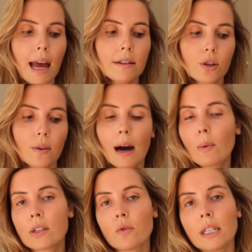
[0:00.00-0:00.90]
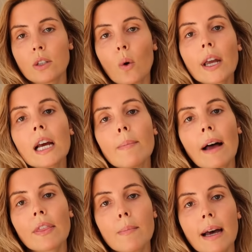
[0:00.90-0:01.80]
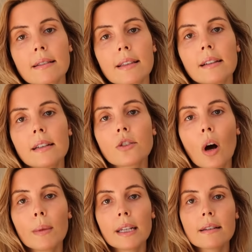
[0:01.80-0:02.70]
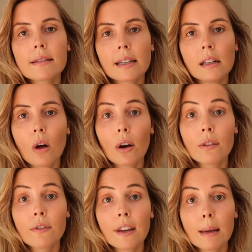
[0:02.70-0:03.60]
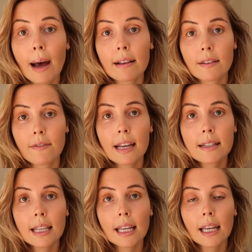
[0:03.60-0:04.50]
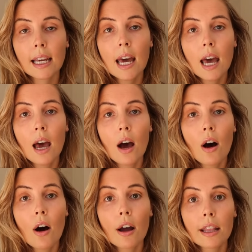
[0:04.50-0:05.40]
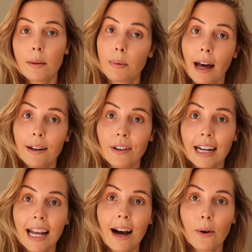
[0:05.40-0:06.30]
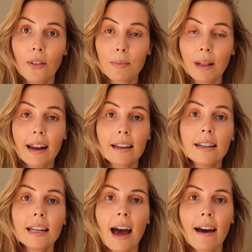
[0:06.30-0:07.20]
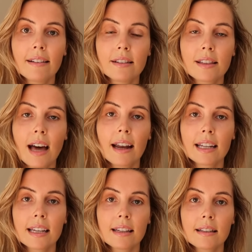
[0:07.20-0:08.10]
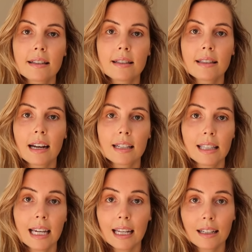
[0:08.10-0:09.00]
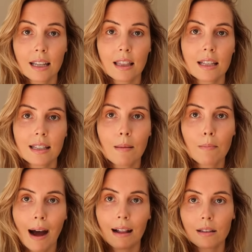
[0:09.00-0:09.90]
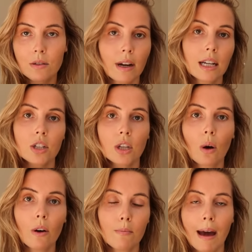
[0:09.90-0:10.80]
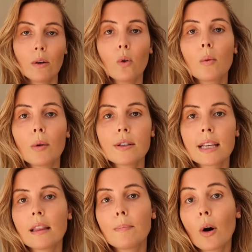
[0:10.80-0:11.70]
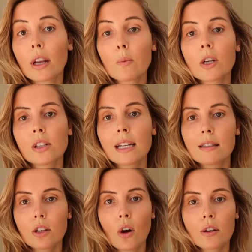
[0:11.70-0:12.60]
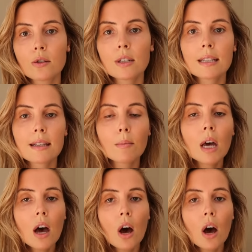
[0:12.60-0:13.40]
and so that one's really talking about the masculine dominance that a lot of females are facing in the planet right now on the planet and that is that is leading to this imbalance ratio of male hormones in the body which leads to hirsutism